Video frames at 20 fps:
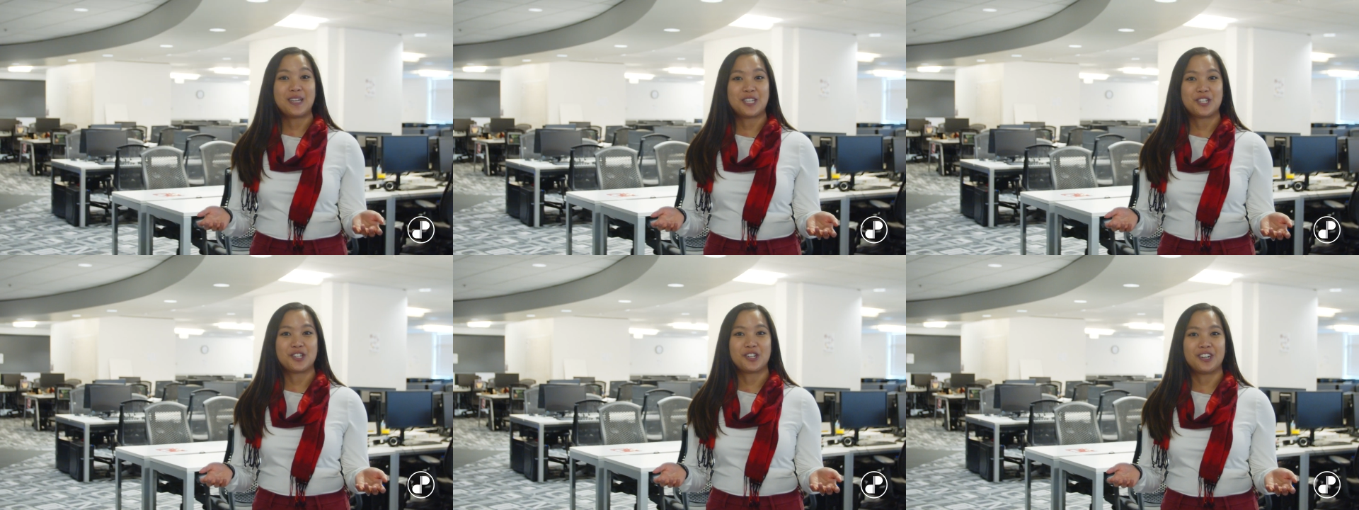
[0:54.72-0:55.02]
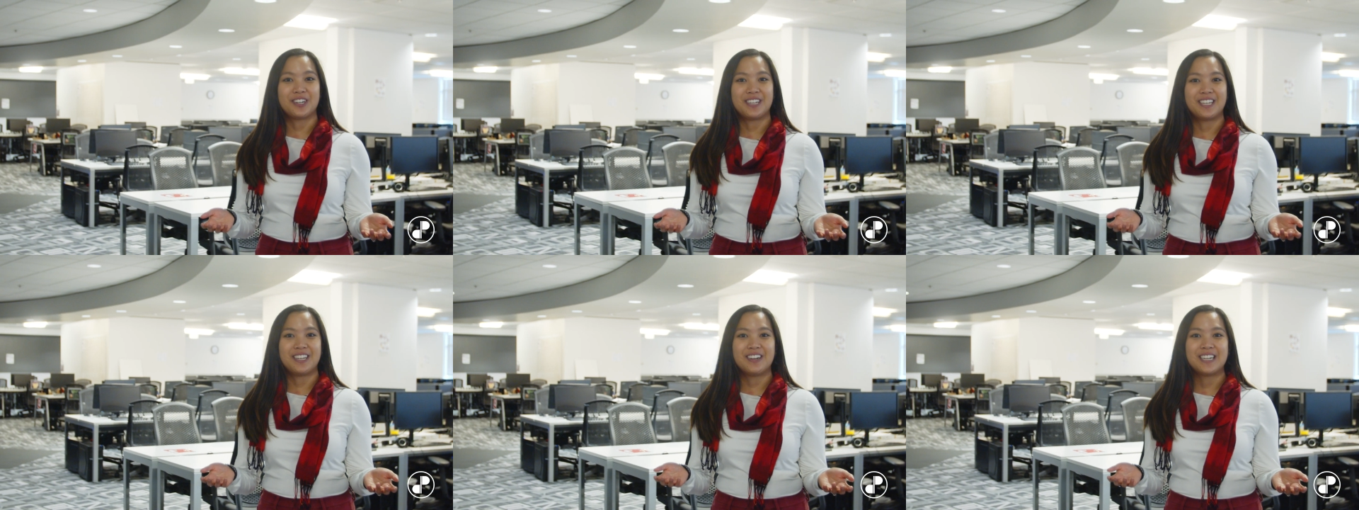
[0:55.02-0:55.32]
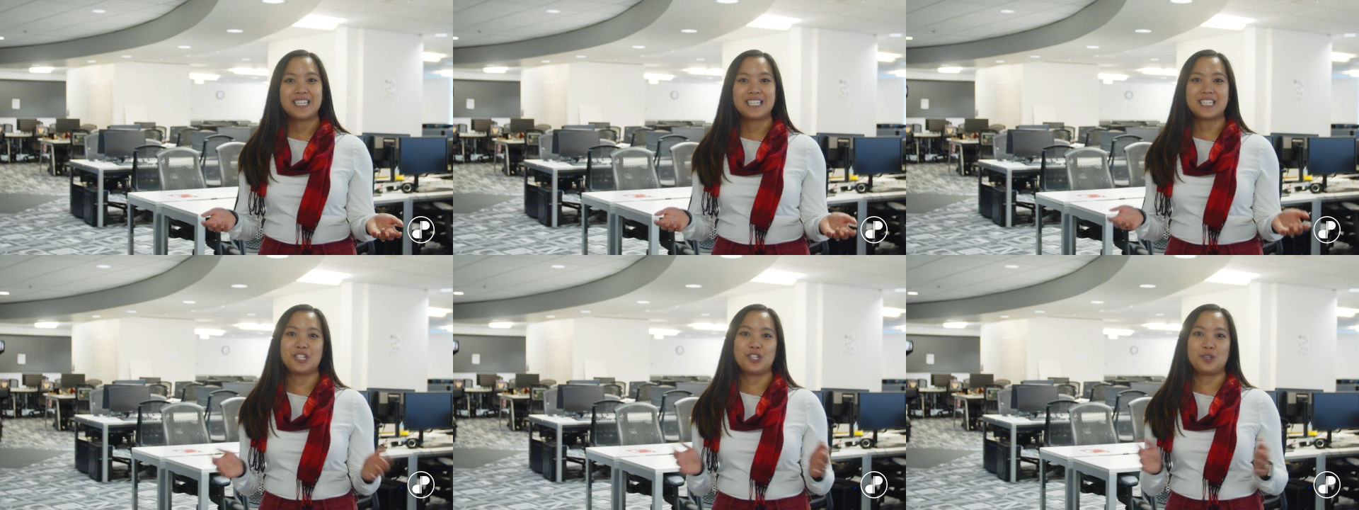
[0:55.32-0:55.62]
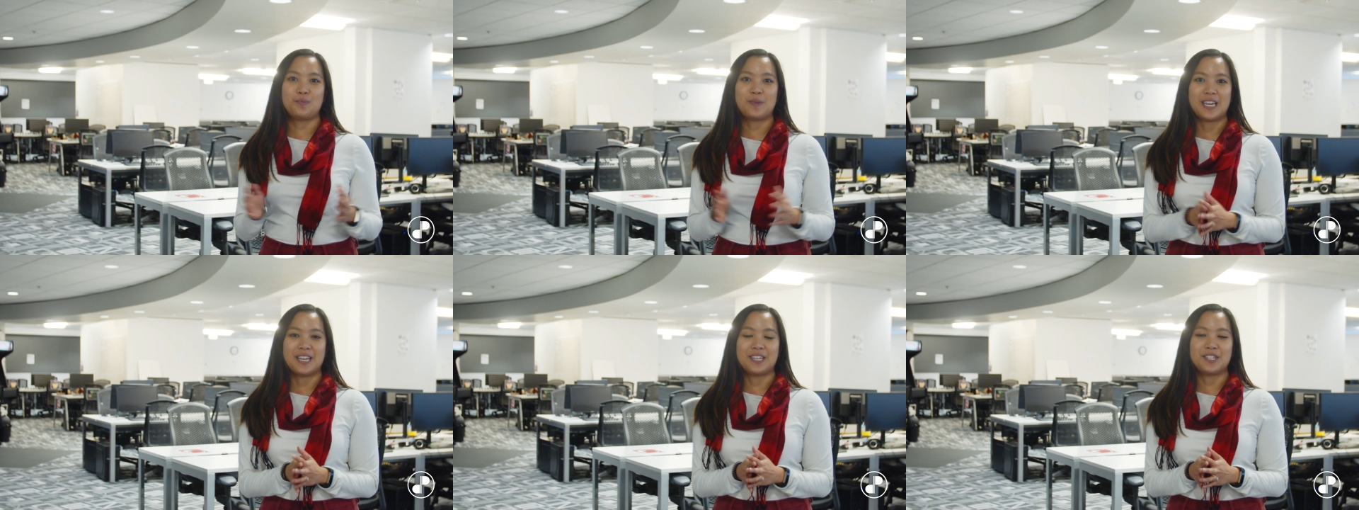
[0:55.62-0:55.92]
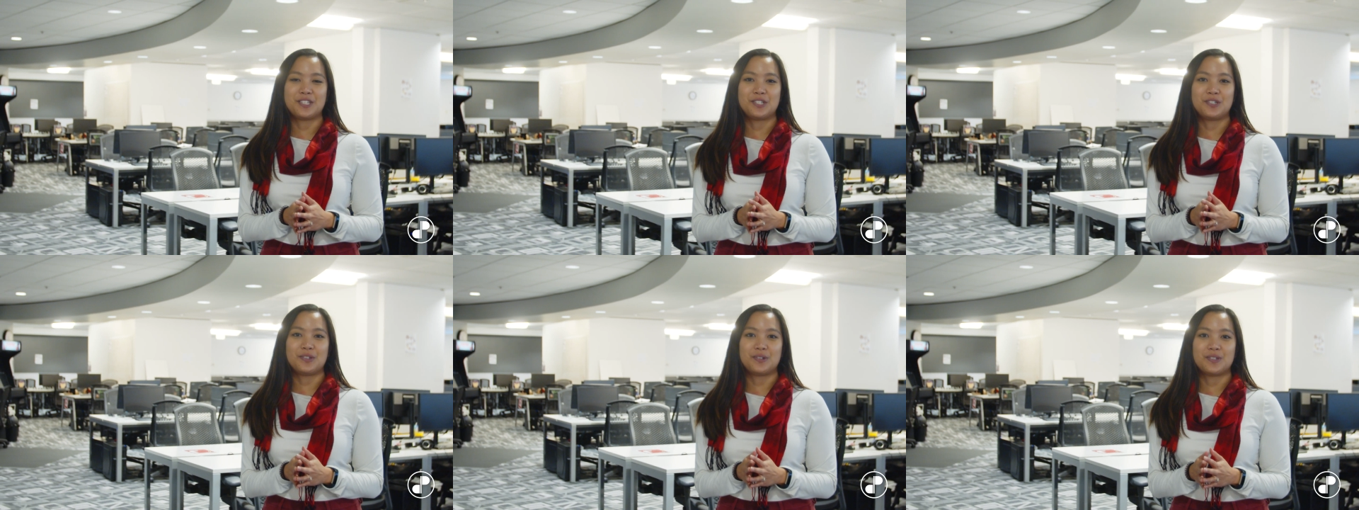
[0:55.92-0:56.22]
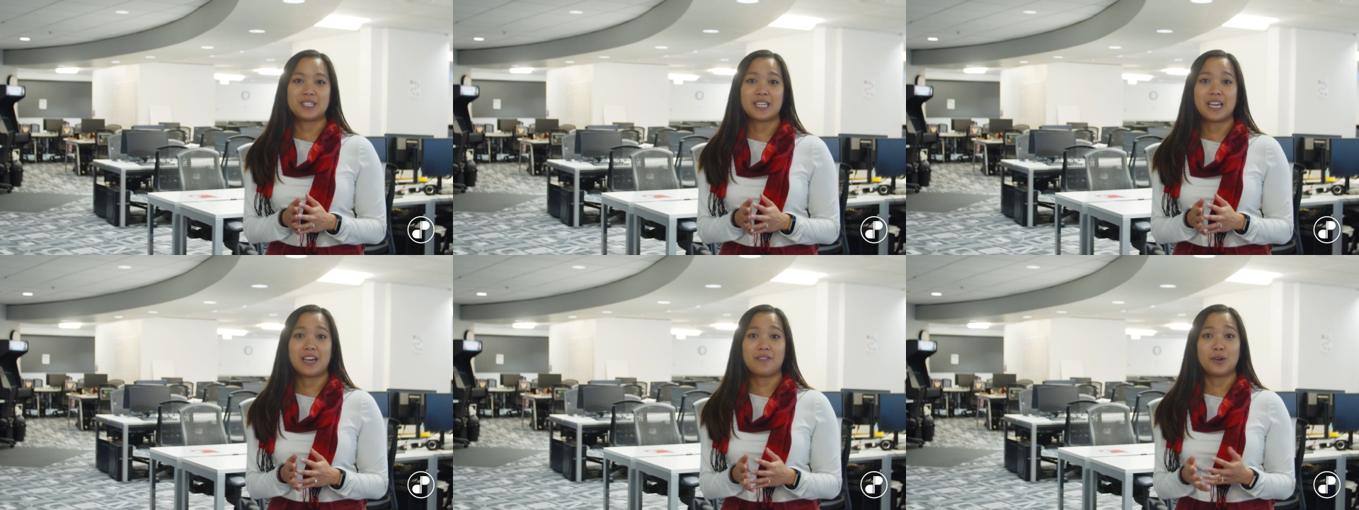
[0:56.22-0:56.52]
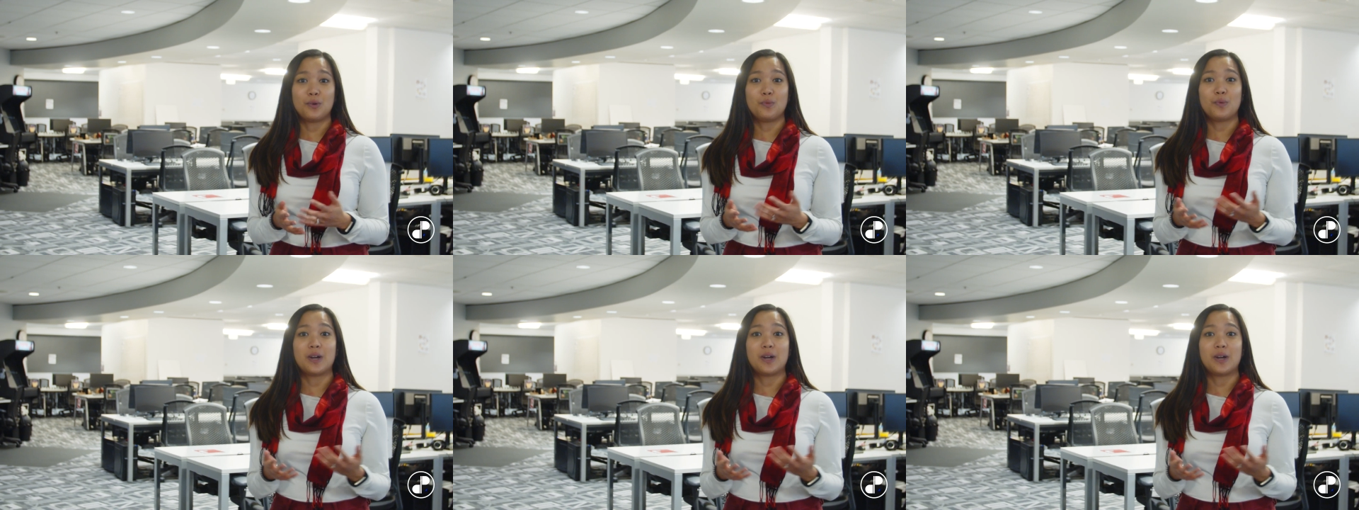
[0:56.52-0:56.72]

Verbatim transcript: major, here at DigiPen, students have a